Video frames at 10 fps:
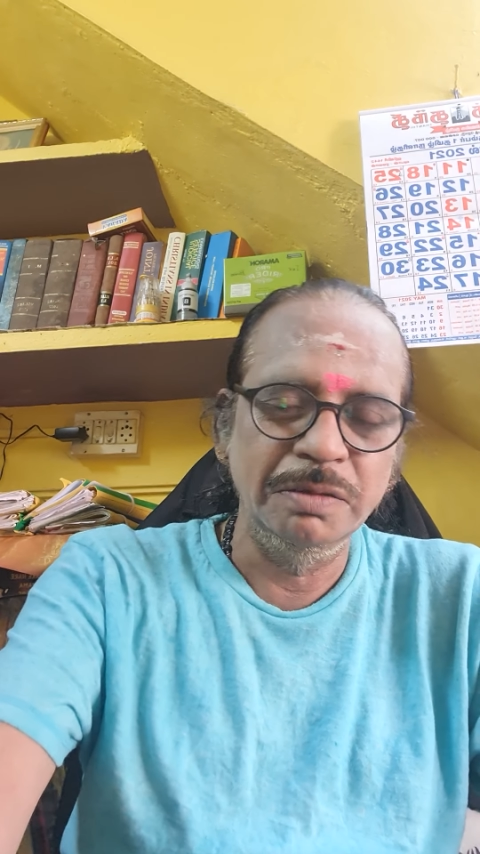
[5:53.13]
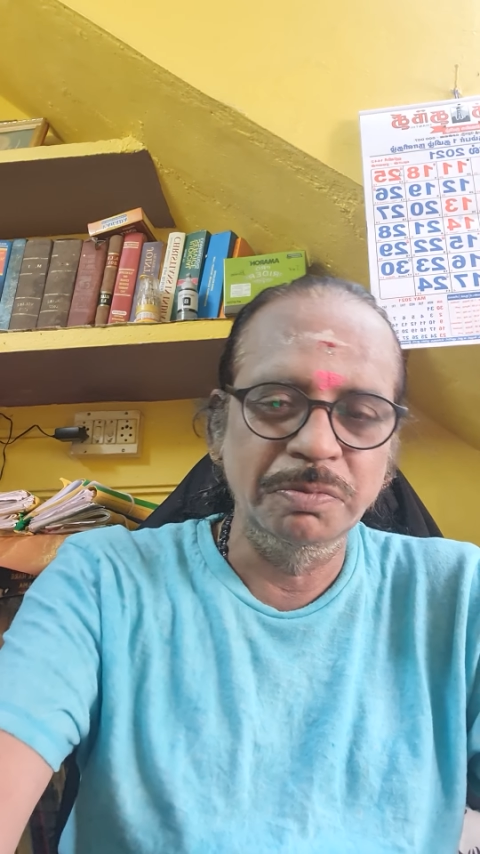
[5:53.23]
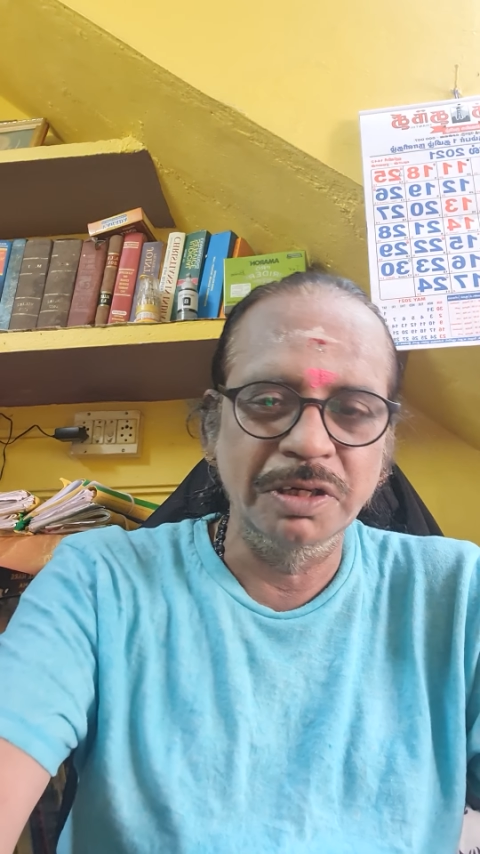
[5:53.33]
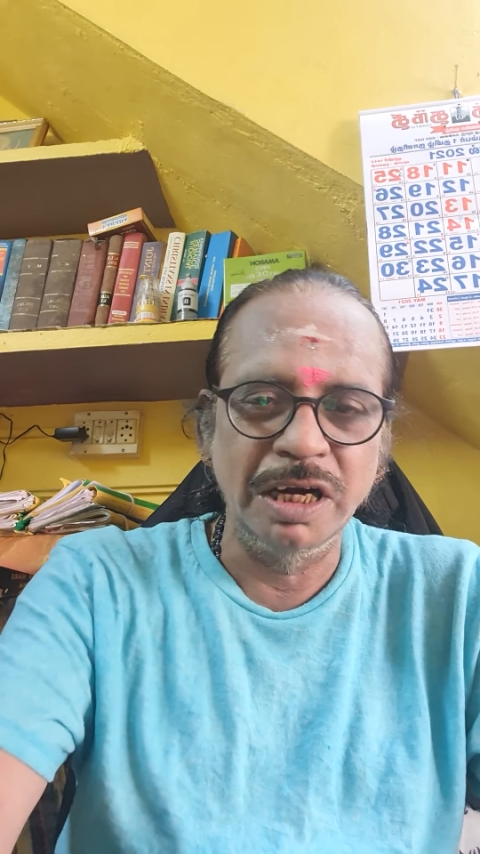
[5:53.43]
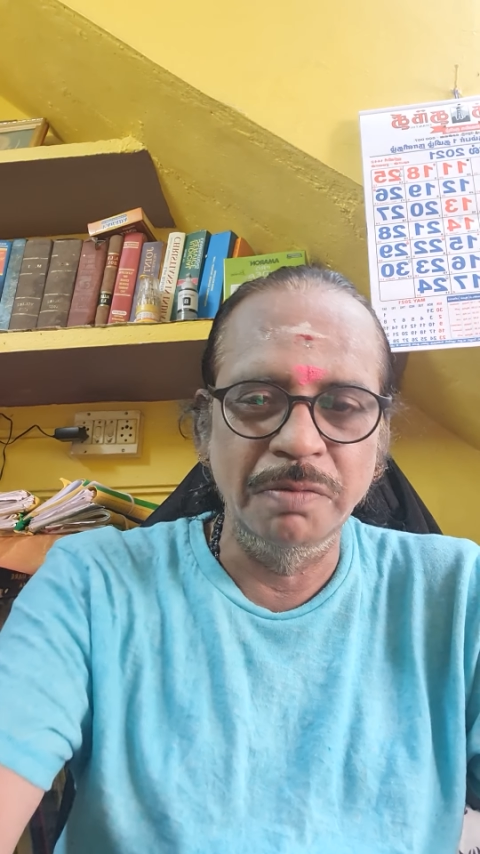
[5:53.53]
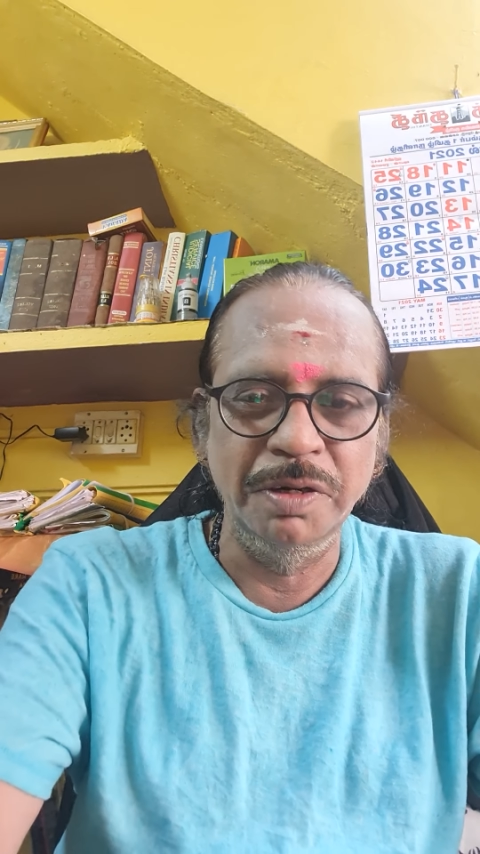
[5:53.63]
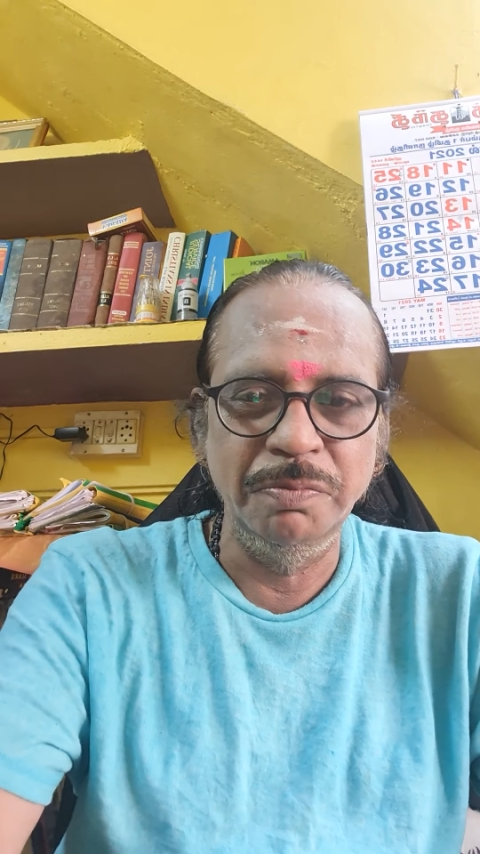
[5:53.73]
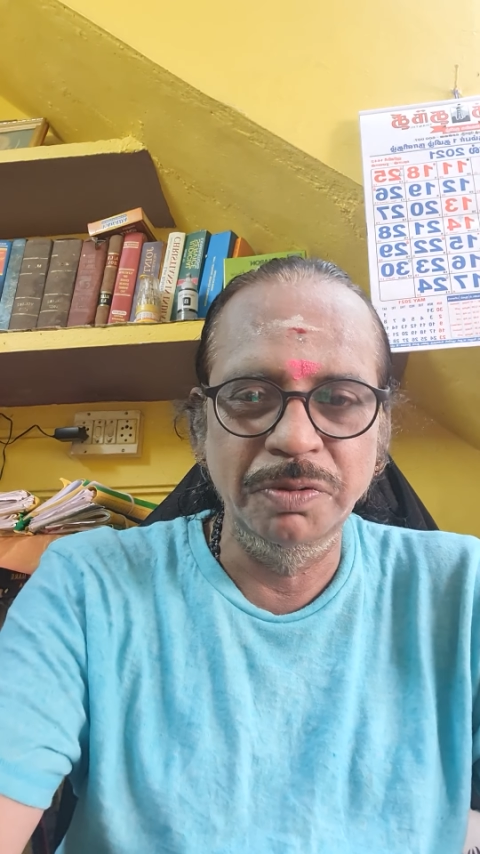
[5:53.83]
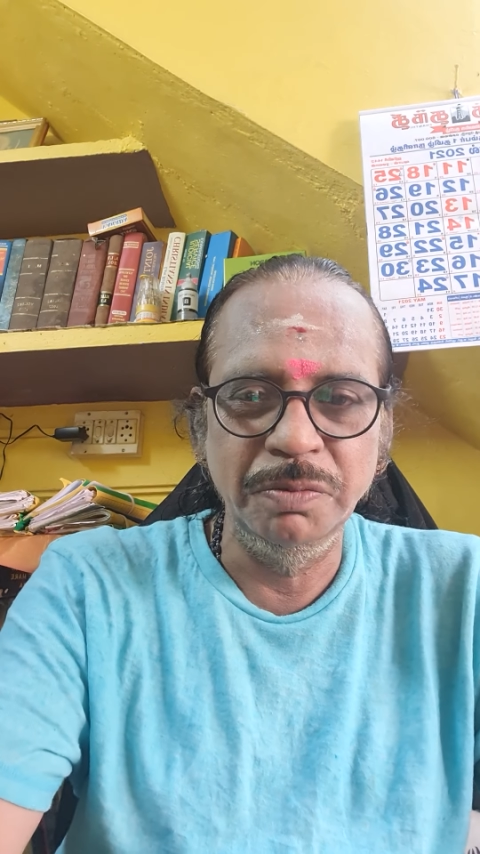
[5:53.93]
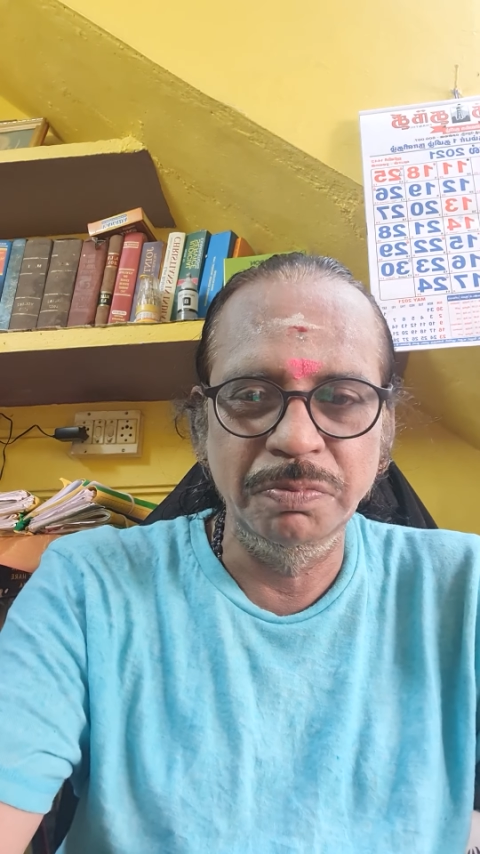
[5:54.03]
of
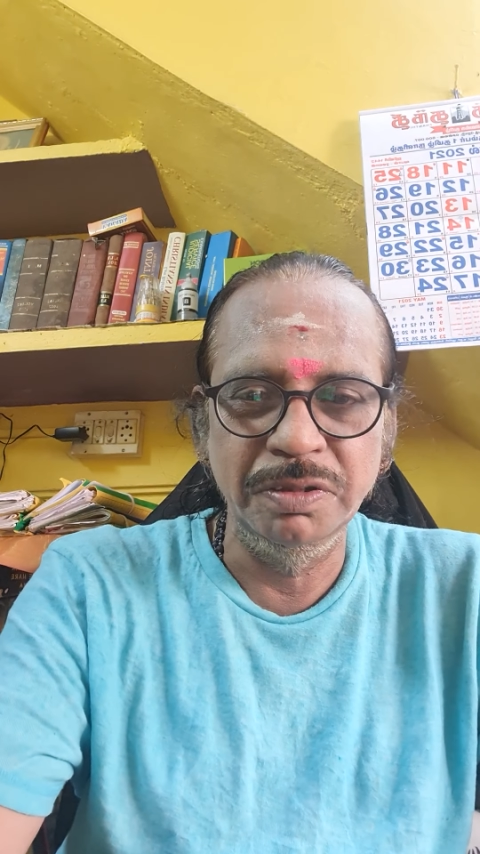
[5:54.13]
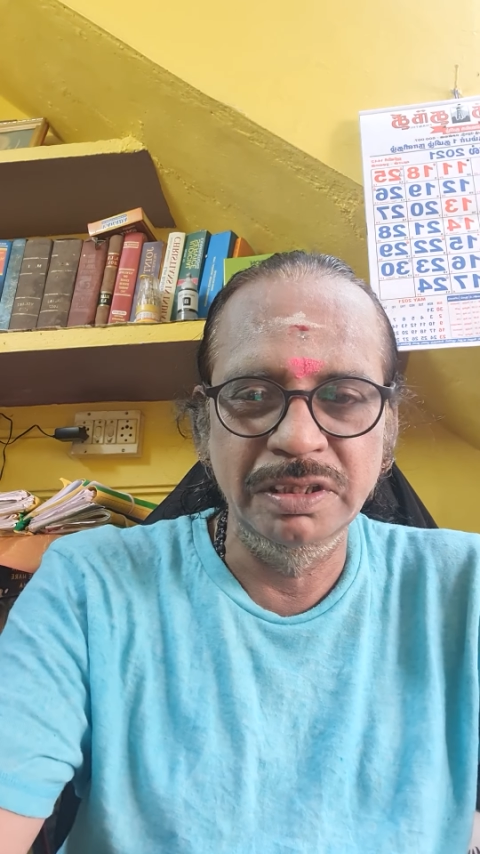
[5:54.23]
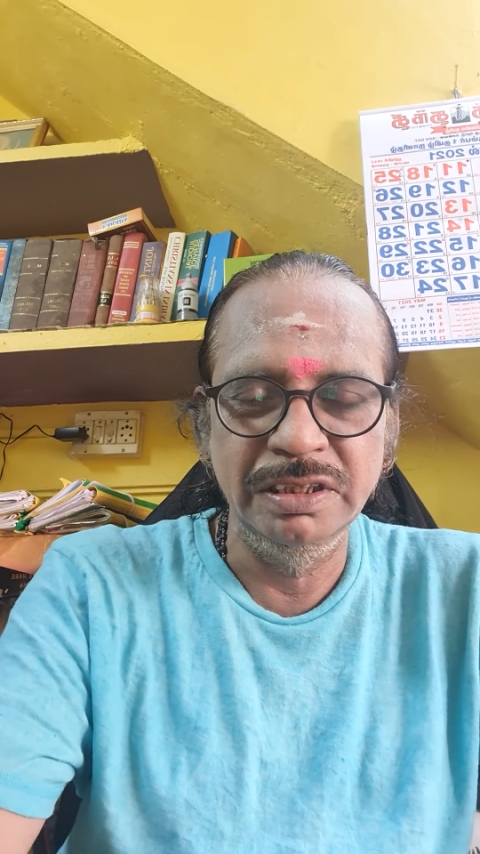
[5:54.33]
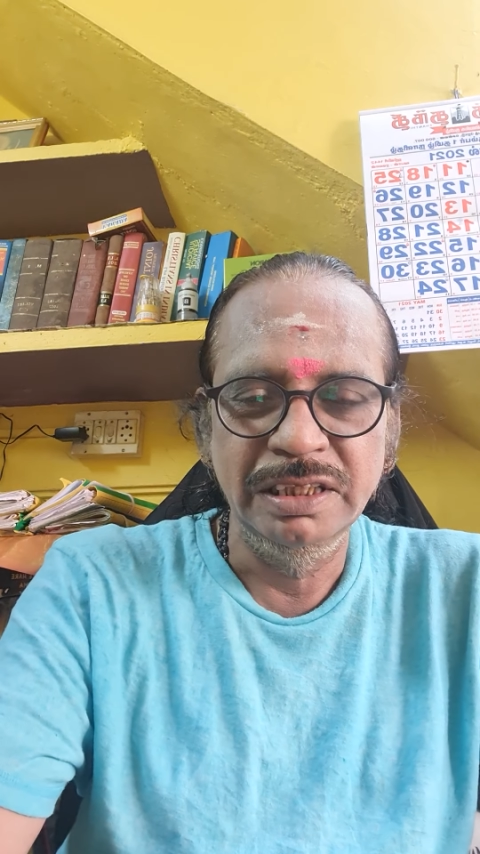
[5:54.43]
common people,